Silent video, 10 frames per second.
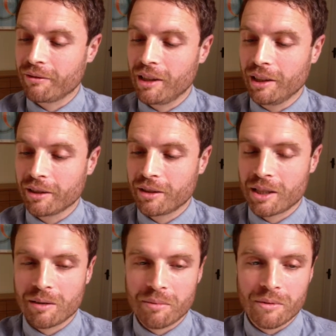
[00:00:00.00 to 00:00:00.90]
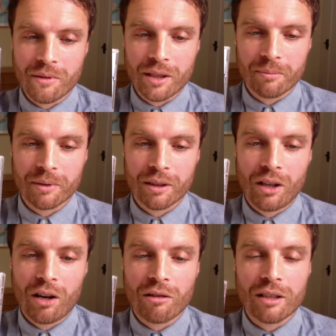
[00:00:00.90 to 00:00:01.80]
really accessible
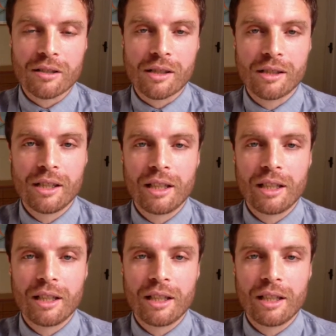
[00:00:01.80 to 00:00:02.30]
kart racer.